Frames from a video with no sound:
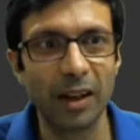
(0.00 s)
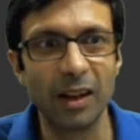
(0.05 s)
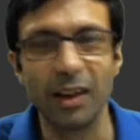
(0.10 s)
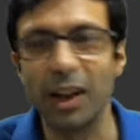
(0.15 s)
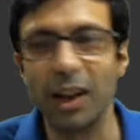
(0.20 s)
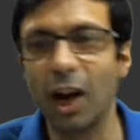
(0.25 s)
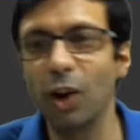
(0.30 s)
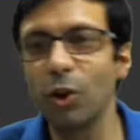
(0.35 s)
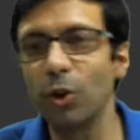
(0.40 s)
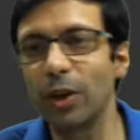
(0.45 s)

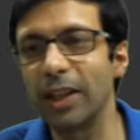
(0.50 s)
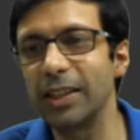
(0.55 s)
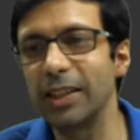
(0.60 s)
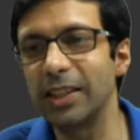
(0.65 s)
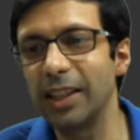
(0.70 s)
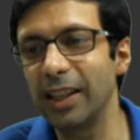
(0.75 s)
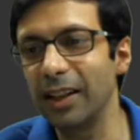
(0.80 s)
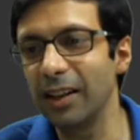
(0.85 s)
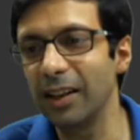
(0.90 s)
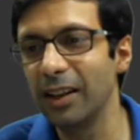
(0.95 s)
Now you can
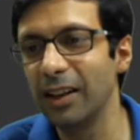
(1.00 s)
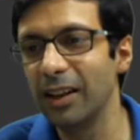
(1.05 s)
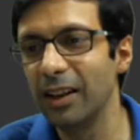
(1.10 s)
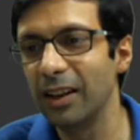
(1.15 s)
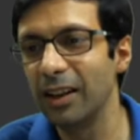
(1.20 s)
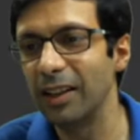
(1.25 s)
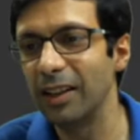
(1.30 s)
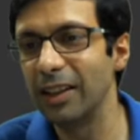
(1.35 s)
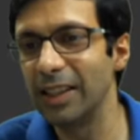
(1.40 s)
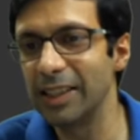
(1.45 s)
see
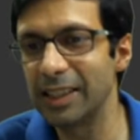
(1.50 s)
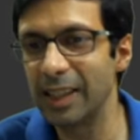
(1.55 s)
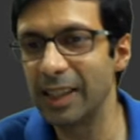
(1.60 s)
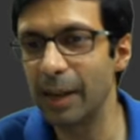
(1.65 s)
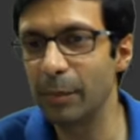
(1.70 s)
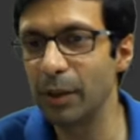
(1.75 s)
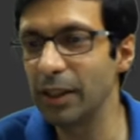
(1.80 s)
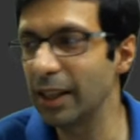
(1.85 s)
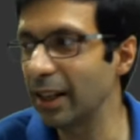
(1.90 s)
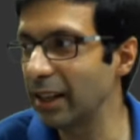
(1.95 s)
in this
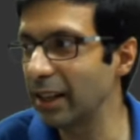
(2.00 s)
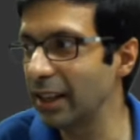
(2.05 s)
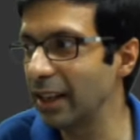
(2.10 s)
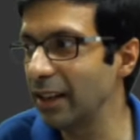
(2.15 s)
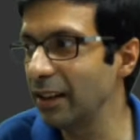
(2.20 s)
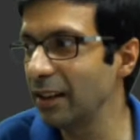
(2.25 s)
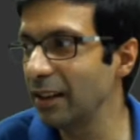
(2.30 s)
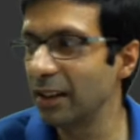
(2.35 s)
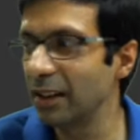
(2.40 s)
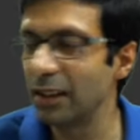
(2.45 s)
table
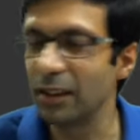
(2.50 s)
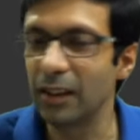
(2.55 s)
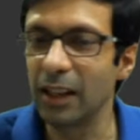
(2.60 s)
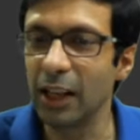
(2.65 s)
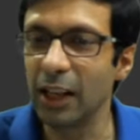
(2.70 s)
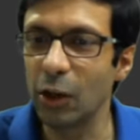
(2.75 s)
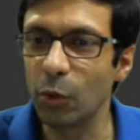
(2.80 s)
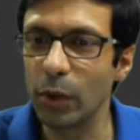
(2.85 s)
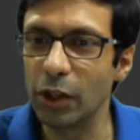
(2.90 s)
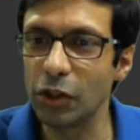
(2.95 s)
technique, the
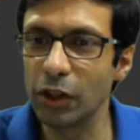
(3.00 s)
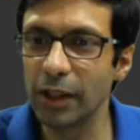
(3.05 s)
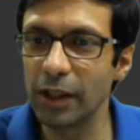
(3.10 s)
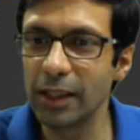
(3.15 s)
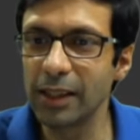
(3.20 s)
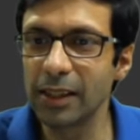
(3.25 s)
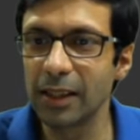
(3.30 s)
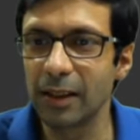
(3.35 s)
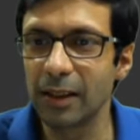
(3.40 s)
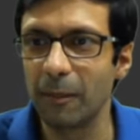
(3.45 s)
equation
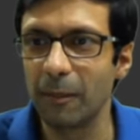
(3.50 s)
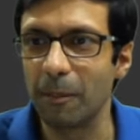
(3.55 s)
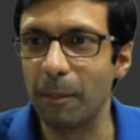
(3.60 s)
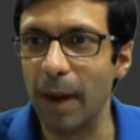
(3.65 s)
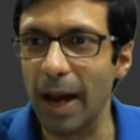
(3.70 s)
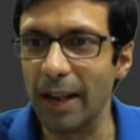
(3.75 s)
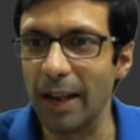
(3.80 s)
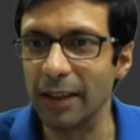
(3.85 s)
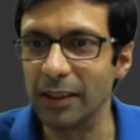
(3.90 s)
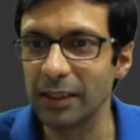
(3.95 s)
is
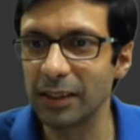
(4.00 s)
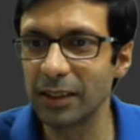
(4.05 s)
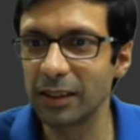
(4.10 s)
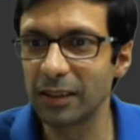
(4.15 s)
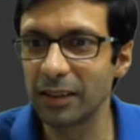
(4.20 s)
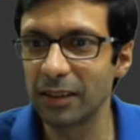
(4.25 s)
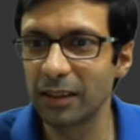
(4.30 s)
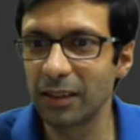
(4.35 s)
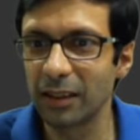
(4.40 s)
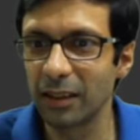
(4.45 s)
balanced.
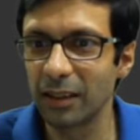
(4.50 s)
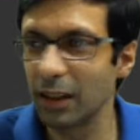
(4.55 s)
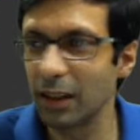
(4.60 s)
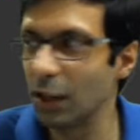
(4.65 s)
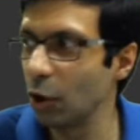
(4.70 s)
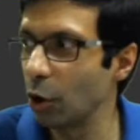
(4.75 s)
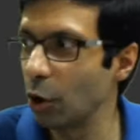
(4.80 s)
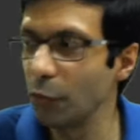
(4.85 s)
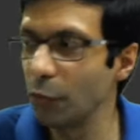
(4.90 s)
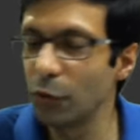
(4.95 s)
Can
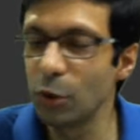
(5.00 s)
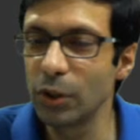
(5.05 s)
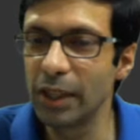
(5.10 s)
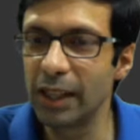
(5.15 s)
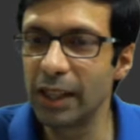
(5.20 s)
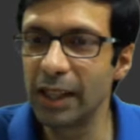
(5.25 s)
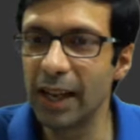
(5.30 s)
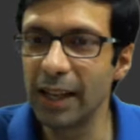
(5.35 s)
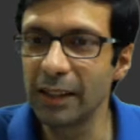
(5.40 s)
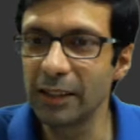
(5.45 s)
all of you
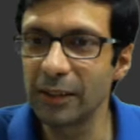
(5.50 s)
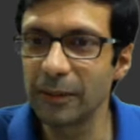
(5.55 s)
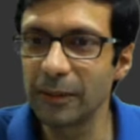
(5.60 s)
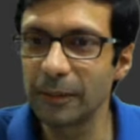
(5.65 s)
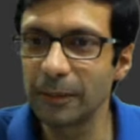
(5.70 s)
see that?